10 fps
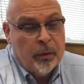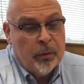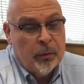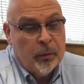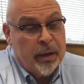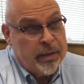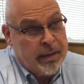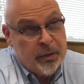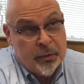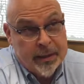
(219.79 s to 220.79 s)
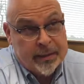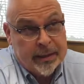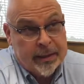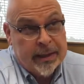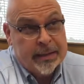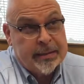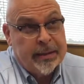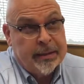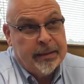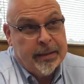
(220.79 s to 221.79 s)
One of the interesting things
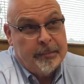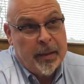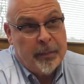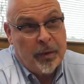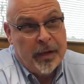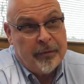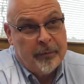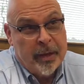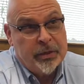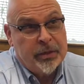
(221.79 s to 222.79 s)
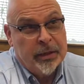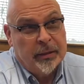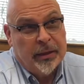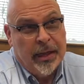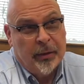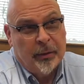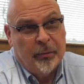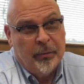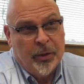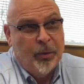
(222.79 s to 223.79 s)
that people often mention, and
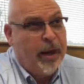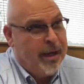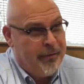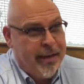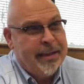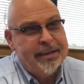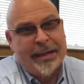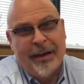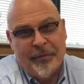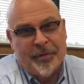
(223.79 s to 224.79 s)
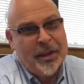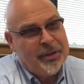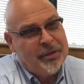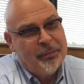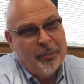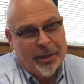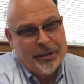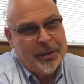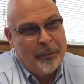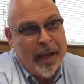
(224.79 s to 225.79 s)
you and I have had this conversation much in
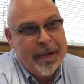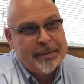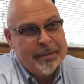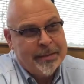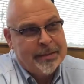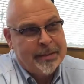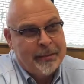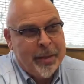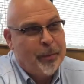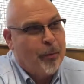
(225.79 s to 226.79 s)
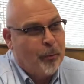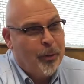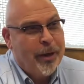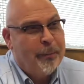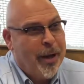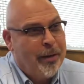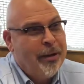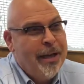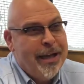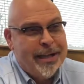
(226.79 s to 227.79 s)
the past, is that people are worried about,
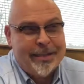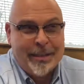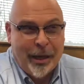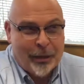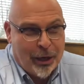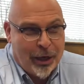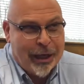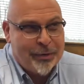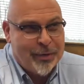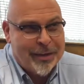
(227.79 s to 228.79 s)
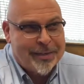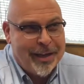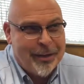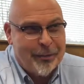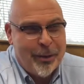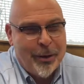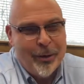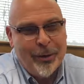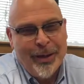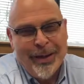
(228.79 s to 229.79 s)
they see all the logging trucks on the
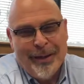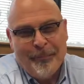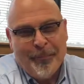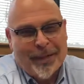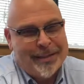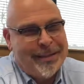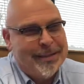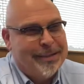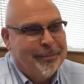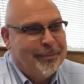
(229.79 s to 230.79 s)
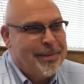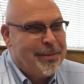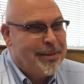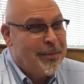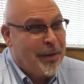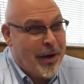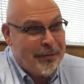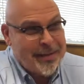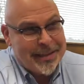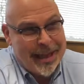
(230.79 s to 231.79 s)
road, they see some timber
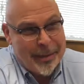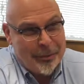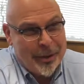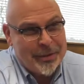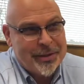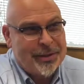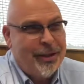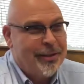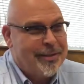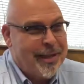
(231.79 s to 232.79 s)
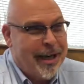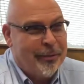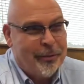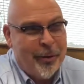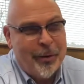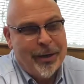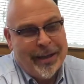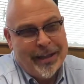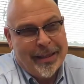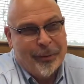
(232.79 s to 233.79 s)
harvesting operations along the side of the road, and
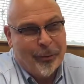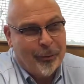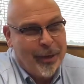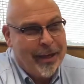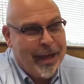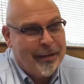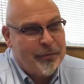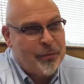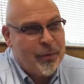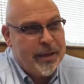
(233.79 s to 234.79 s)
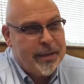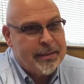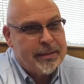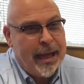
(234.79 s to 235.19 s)
they think we're running out of trees.